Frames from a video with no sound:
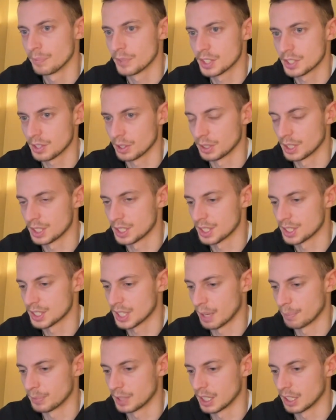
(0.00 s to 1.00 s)
So this is
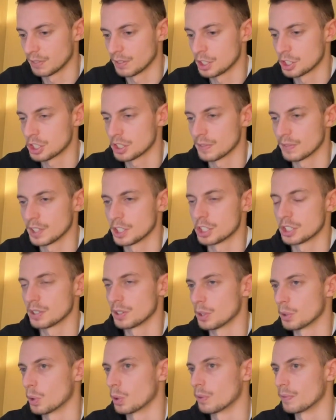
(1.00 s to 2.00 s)
something which
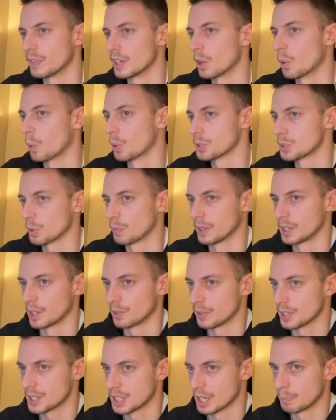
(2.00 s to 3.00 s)
we also want to
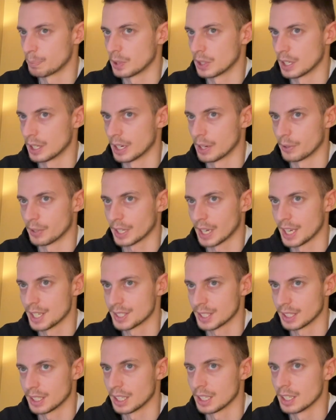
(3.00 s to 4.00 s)
resemble in our case
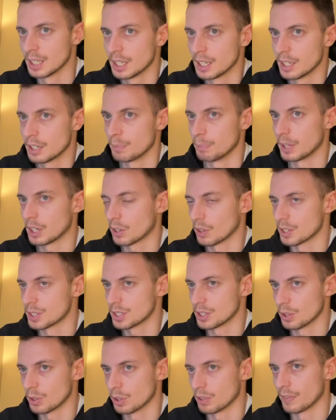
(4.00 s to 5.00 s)
study, because
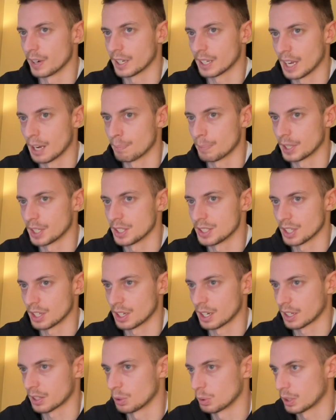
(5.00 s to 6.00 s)
when companies are
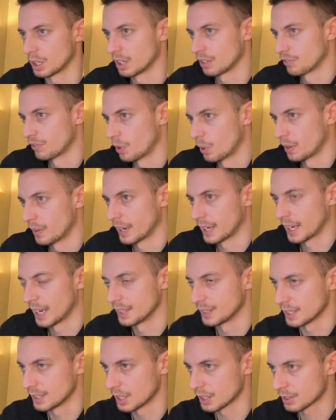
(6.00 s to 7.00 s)
like looking for a
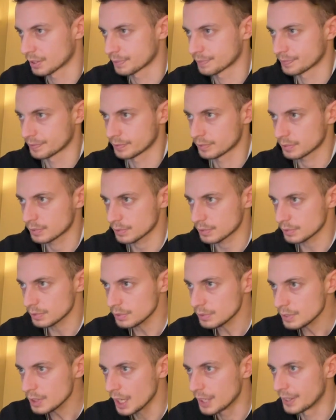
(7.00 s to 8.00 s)
candidate,
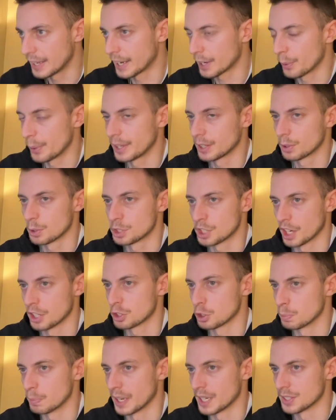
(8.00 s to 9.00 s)
they're going to judge
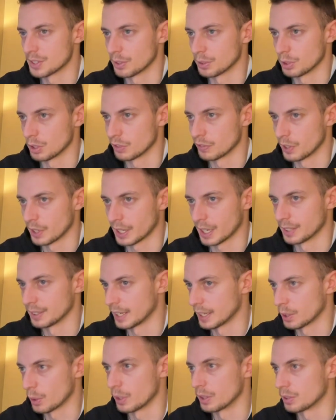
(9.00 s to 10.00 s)
you based on your work, and they're
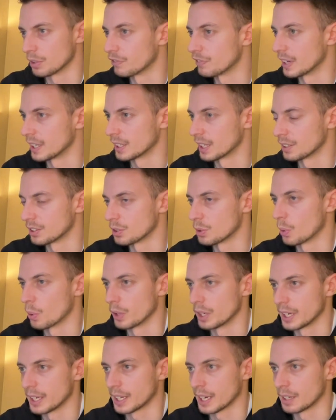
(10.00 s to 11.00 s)
going to think that you
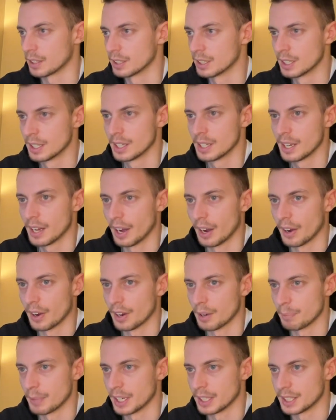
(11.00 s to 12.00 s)
only can
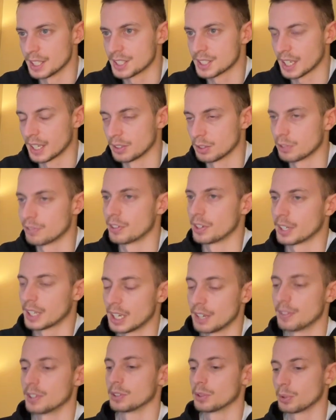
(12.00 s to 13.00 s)
make this kind of work,
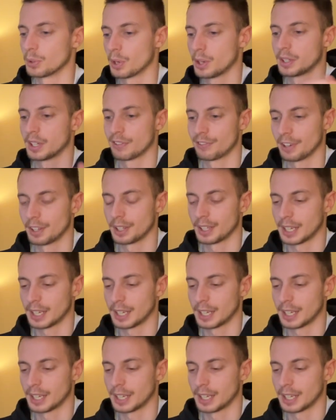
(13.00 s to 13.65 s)
even though you're definitely